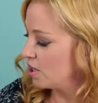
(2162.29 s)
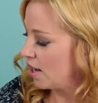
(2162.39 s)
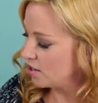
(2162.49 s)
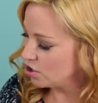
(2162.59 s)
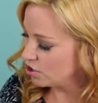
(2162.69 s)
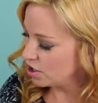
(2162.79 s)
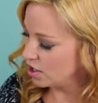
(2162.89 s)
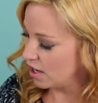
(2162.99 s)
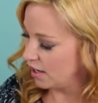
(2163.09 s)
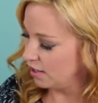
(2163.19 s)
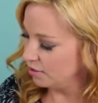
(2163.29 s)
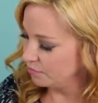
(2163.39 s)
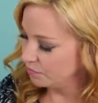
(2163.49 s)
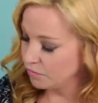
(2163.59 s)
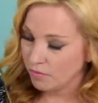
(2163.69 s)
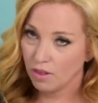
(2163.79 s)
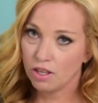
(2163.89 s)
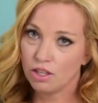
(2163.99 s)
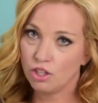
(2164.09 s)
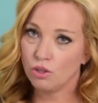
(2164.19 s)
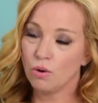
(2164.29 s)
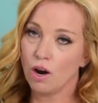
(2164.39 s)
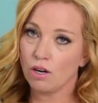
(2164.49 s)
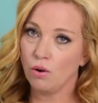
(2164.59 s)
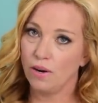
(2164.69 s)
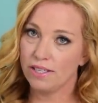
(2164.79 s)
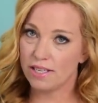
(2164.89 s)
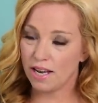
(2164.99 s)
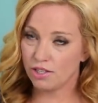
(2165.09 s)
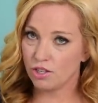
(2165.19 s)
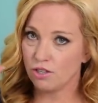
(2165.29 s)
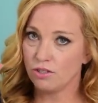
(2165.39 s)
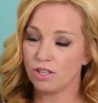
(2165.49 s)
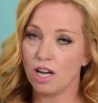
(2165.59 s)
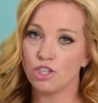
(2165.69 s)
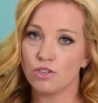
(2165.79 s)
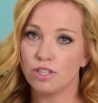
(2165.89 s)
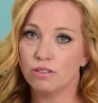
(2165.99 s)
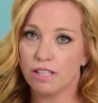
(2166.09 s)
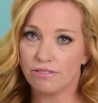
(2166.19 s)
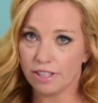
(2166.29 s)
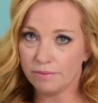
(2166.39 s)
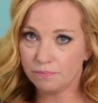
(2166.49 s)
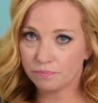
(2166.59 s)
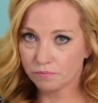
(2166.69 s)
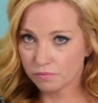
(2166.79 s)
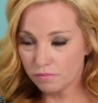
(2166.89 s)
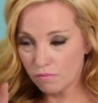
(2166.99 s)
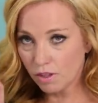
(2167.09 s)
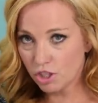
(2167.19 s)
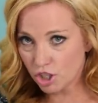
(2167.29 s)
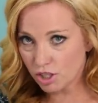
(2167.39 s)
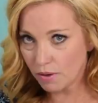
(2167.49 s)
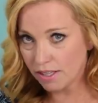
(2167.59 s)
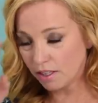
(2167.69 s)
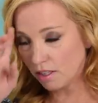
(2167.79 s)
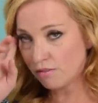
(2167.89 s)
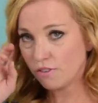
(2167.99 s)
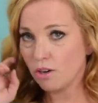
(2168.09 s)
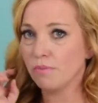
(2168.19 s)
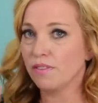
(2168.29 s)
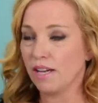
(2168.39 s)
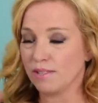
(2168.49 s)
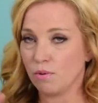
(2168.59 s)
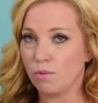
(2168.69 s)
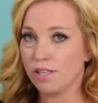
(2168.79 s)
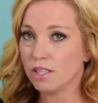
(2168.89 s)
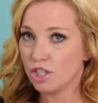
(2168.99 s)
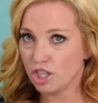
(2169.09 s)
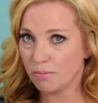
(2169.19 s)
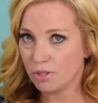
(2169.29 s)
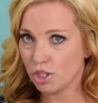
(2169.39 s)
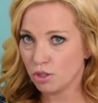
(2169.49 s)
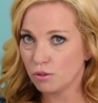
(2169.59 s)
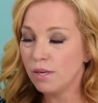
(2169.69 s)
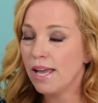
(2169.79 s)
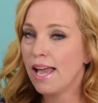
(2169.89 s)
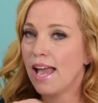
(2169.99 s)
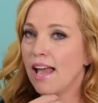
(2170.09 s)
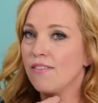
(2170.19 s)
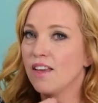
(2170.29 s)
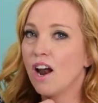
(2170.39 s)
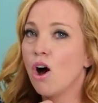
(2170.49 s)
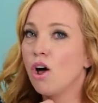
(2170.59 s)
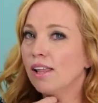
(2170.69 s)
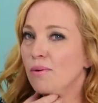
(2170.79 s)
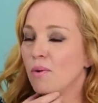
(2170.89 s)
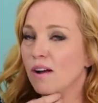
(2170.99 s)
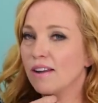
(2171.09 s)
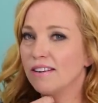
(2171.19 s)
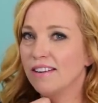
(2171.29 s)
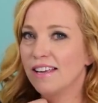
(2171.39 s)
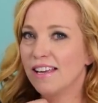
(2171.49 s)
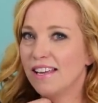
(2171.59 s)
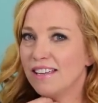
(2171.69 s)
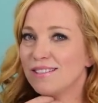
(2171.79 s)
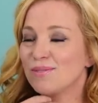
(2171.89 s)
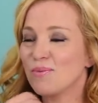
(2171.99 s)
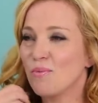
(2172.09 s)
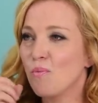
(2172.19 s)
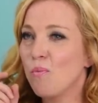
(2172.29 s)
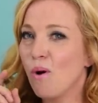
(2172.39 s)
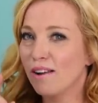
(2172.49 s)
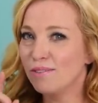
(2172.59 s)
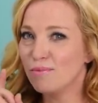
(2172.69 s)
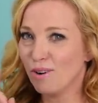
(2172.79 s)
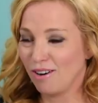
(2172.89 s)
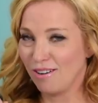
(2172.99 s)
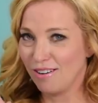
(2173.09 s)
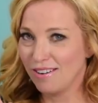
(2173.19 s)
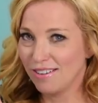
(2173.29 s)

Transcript: enter tonight, you are going to enter the country you live in, just so I can confirm that that's where we can ship to. And then all I want is one word